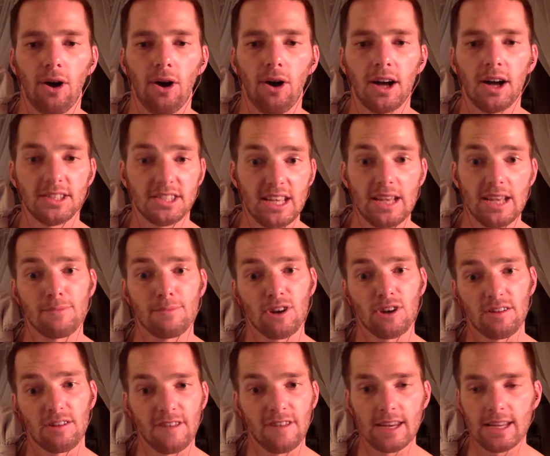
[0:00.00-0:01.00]
on Team
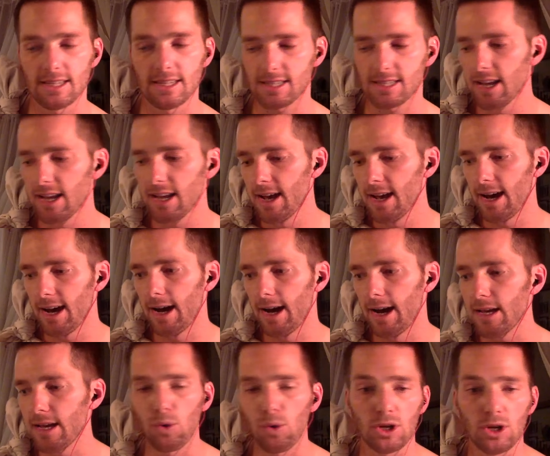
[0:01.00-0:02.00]
Nerd Fitness.
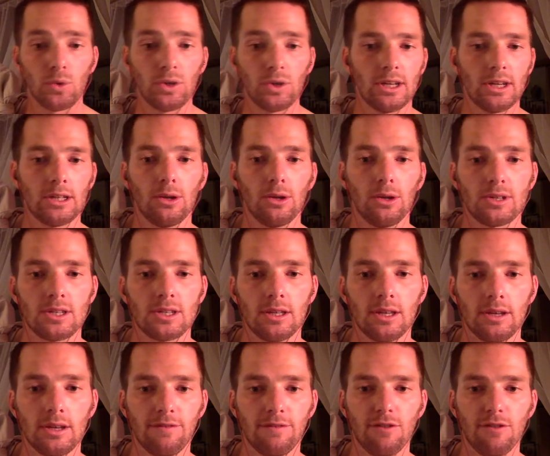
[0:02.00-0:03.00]
He worked really
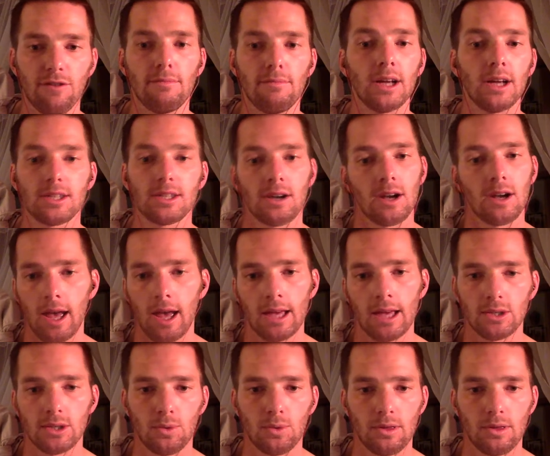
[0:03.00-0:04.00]
closely for months on
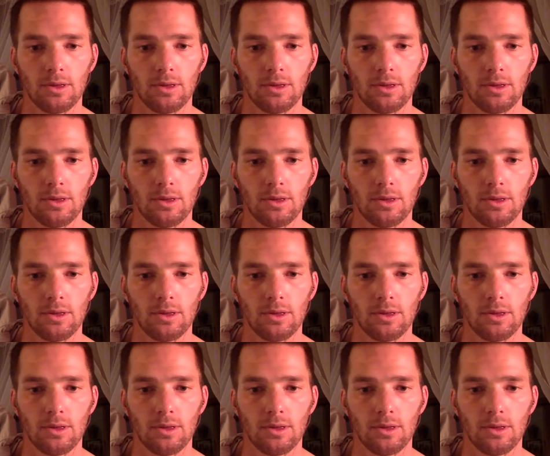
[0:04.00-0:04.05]
end with